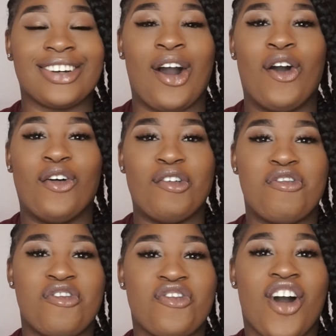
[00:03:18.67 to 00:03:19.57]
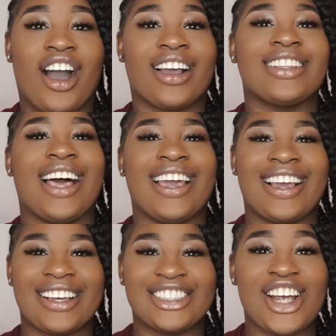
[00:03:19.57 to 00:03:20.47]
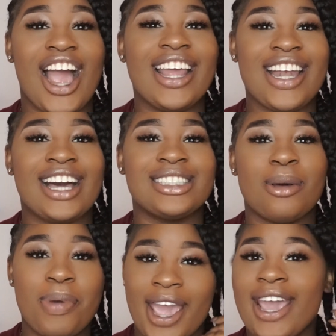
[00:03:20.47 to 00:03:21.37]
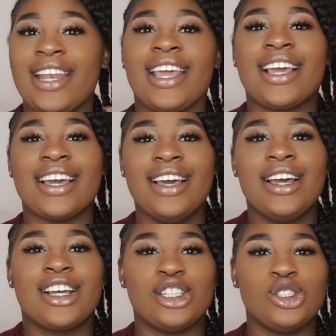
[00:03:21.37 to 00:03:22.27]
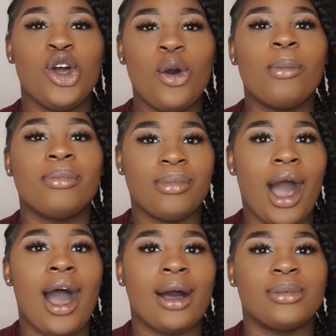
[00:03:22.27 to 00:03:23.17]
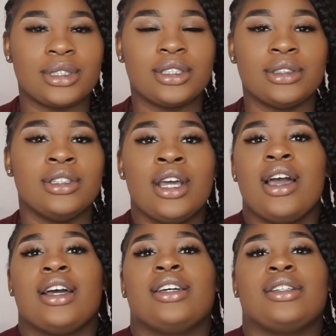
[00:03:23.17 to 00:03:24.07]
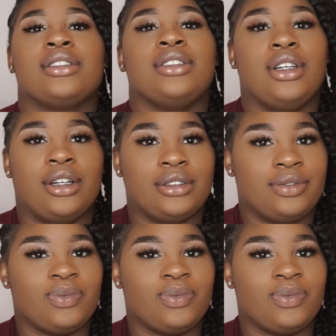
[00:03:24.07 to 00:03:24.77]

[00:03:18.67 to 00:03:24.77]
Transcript: oh, fuck, like trying not to panic, because you know, moms and you know,